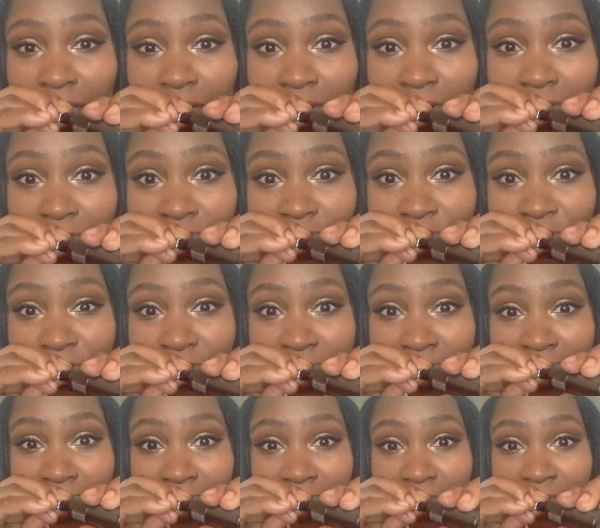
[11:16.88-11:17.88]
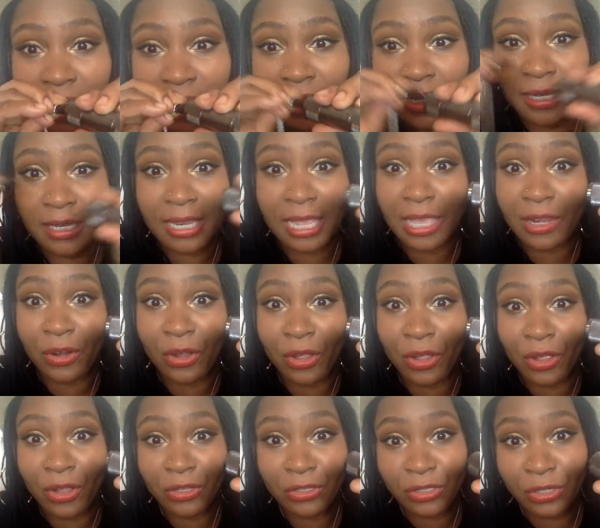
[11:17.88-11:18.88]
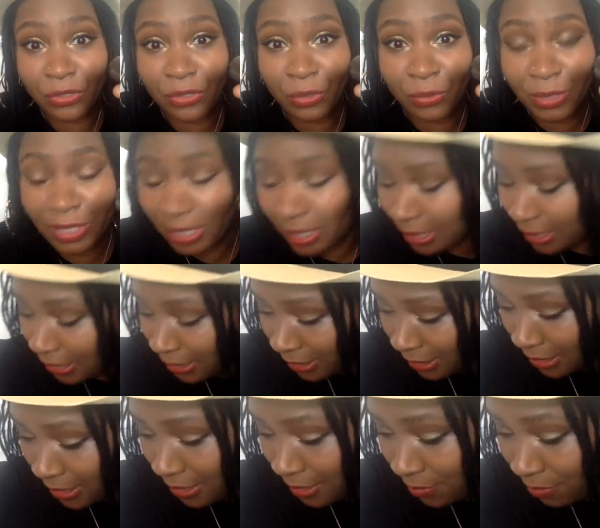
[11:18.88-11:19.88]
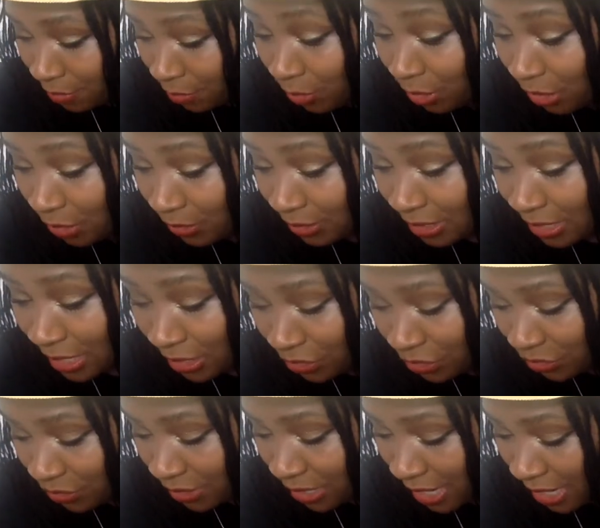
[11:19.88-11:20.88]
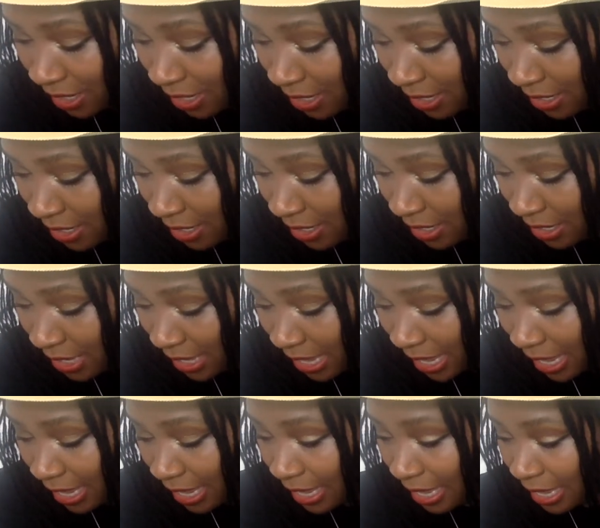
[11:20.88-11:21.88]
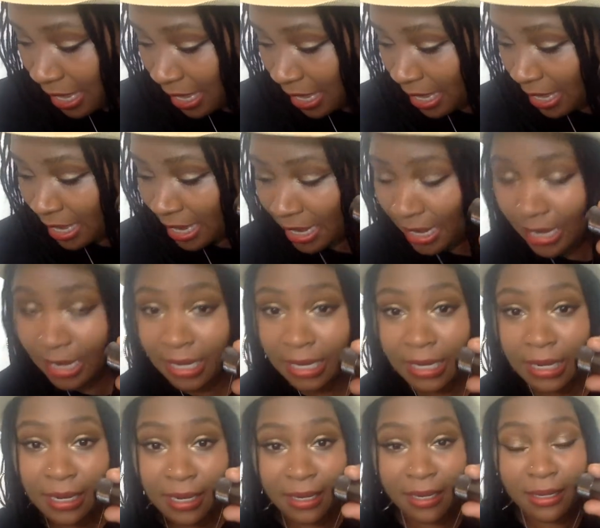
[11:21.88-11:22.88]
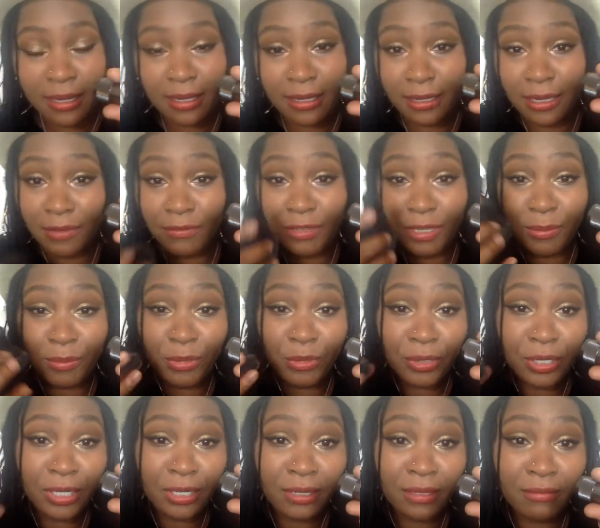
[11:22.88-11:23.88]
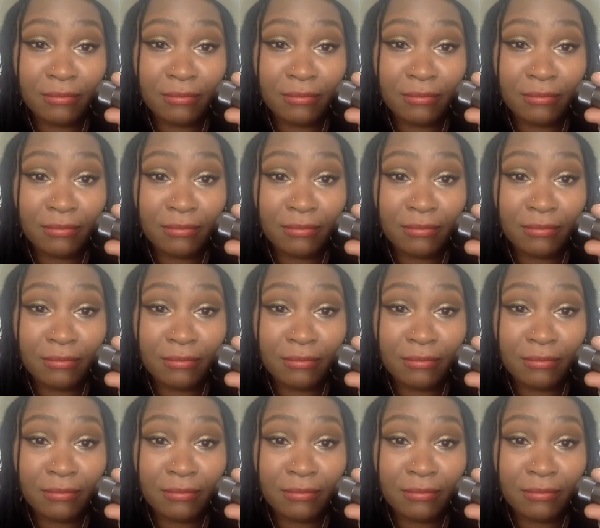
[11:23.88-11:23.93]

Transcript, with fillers: Not shungite at all. Don't know what it is, but we know it's not shungite. And lovely Buddha.